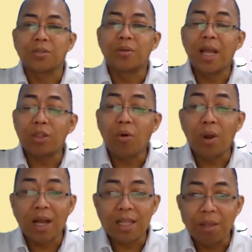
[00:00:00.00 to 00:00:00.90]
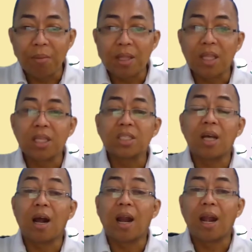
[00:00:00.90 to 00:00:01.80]
So, not all activities
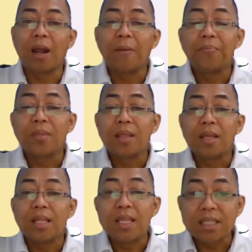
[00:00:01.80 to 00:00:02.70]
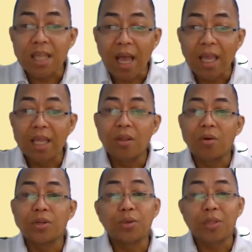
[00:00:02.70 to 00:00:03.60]
are designed
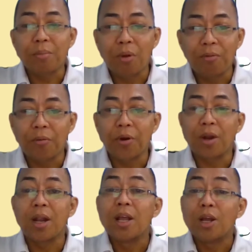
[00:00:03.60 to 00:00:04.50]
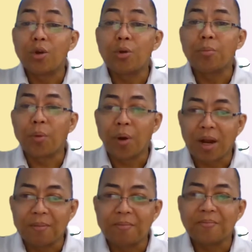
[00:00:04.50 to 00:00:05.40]
or suitable for group work.